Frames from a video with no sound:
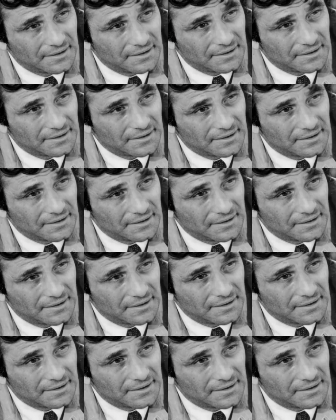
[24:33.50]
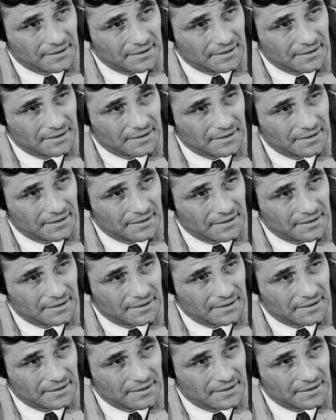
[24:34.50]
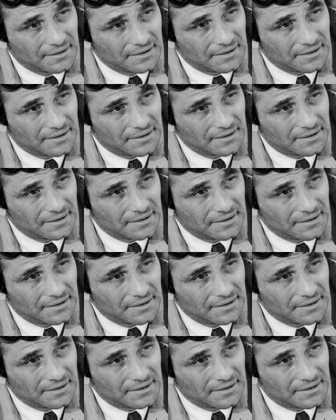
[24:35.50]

No one is speaking in this clip.